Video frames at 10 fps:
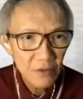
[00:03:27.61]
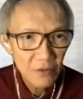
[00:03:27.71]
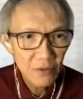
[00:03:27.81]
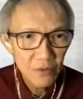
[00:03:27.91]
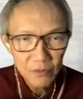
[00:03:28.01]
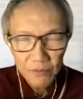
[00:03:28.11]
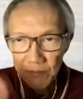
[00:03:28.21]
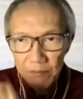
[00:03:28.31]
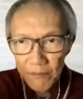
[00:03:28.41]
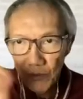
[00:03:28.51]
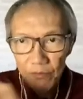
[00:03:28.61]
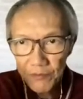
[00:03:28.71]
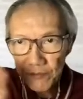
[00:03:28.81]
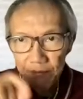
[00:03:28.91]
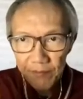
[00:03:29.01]
to move
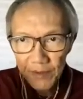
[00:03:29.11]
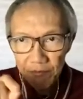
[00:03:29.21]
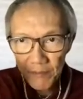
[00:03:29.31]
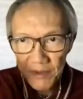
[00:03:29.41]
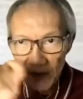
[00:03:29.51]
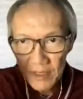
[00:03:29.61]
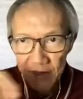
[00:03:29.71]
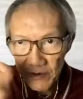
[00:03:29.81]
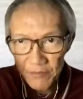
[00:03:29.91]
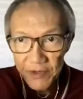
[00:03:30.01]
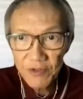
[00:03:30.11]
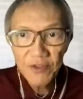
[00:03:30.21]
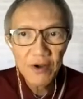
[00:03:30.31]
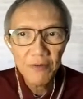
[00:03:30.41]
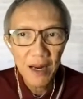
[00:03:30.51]
information in the register
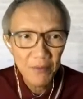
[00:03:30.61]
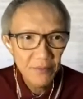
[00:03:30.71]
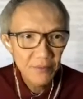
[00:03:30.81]
around.